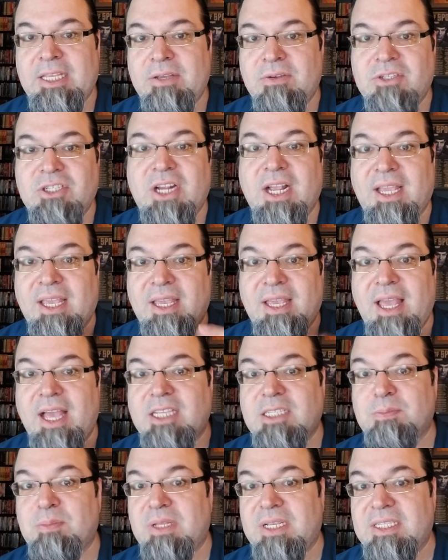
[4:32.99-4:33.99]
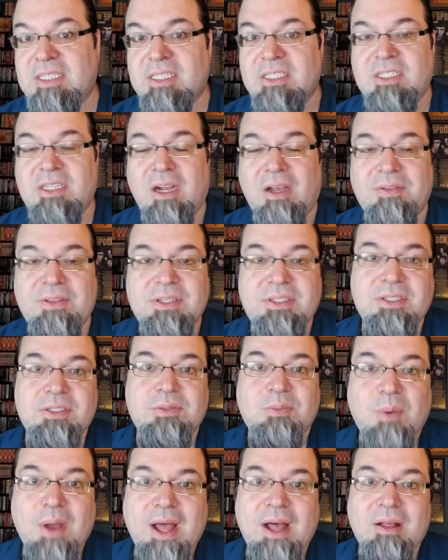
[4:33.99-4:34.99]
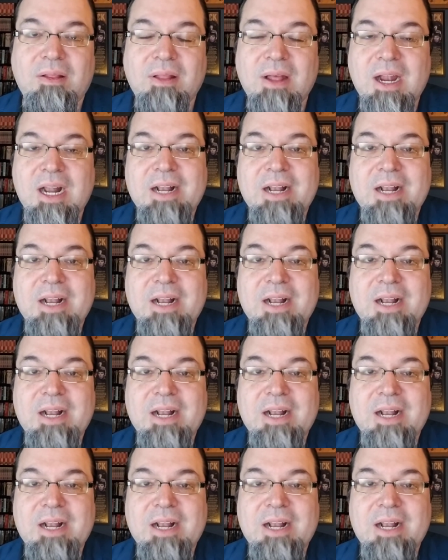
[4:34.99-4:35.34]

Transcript: you checking yes please install this as well